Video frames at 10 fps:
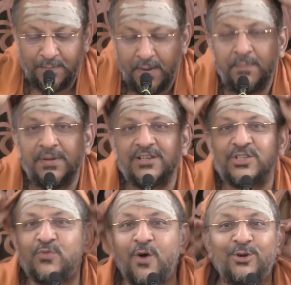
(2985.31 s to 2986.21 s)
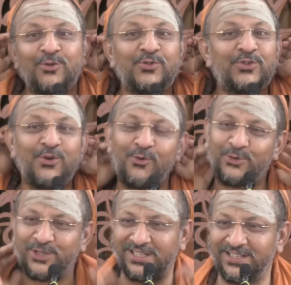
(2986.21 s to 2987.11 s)
bubble swallows the
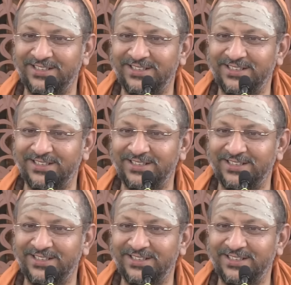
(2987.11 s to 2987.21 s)
ocean."